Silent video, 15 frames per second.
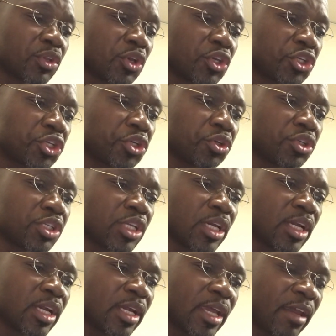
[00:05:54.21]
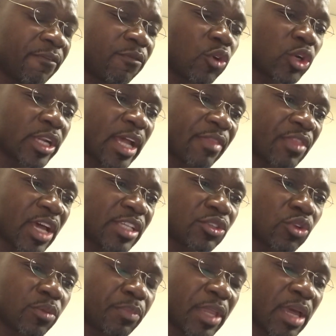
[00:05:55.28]
Should a foreigner thus
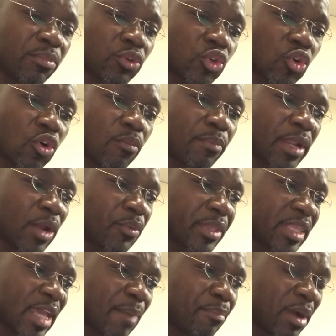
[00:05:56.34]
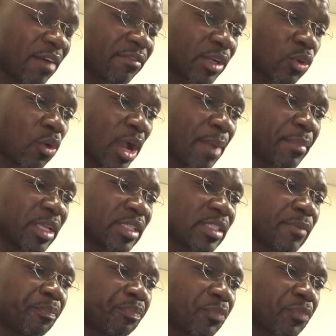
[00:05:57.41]
not be able to comply with the above requirements,